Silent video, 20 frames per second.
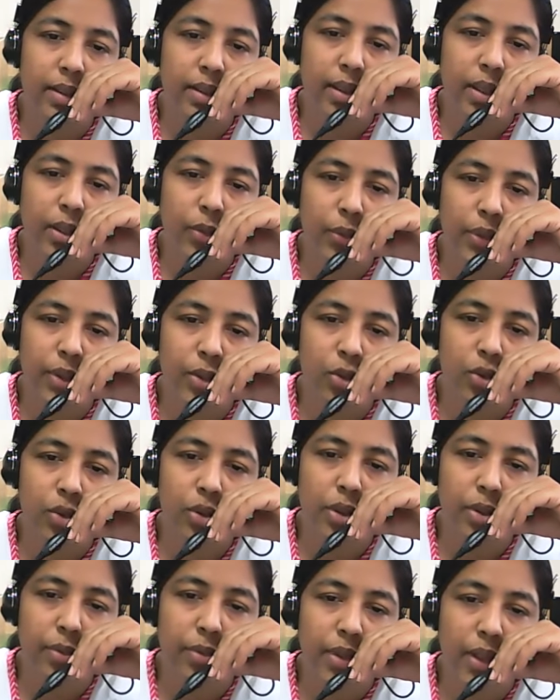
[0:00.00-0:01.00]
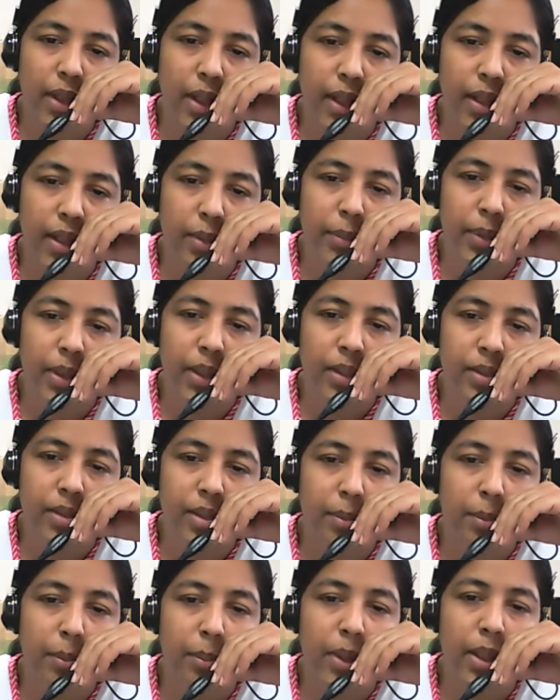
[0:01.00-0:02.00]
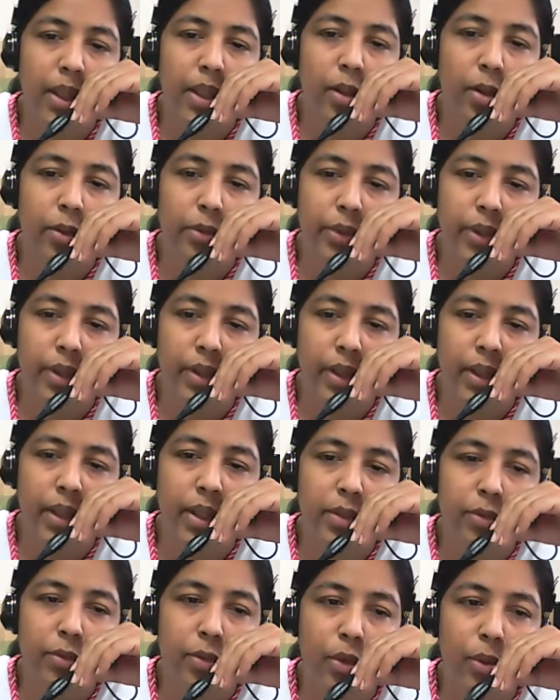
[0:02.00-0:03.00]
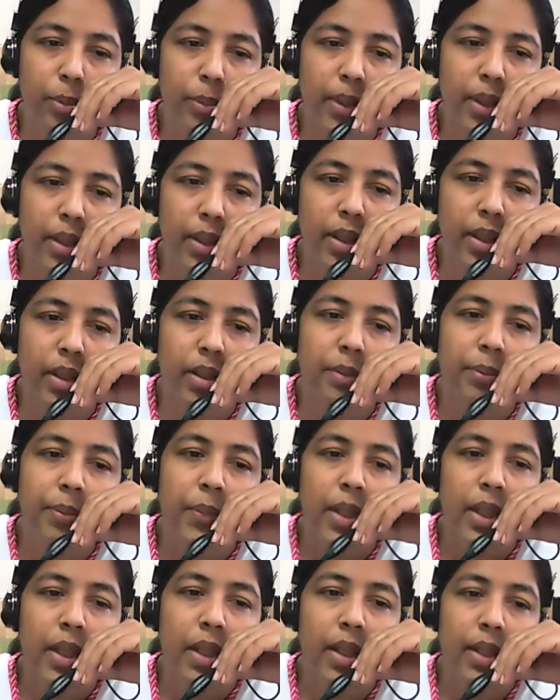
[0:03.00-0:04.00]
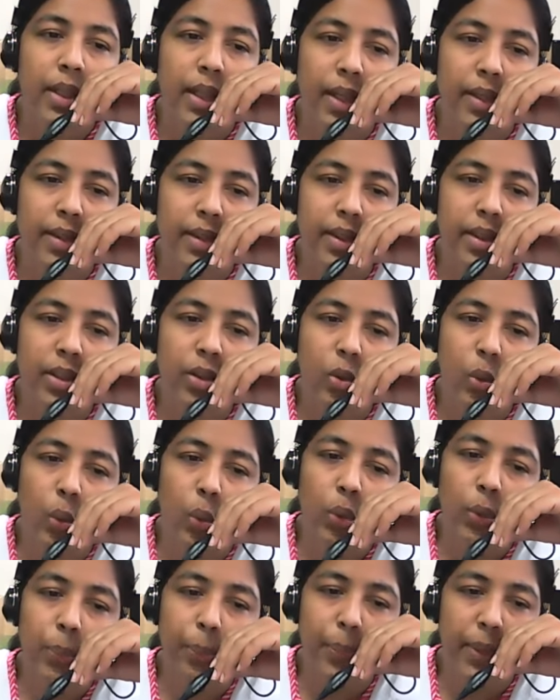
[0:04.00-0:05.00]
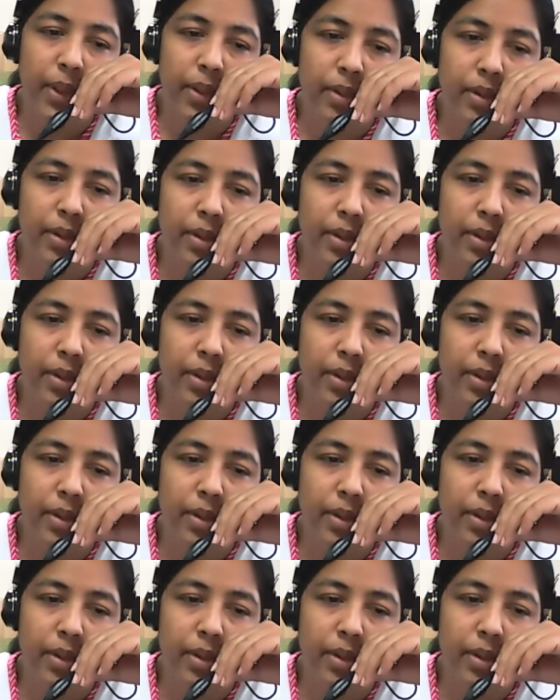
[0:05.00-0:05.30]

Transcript: curvature of the dynamic assembly of a ring forming a Catherine coat bed.